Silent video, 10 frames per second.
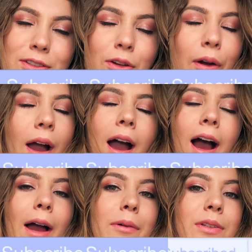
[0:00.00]
So
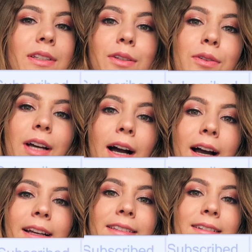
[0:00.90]
I will see you
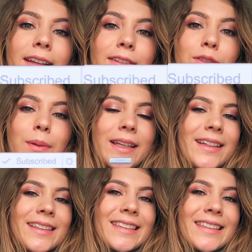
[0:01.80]
guys next week.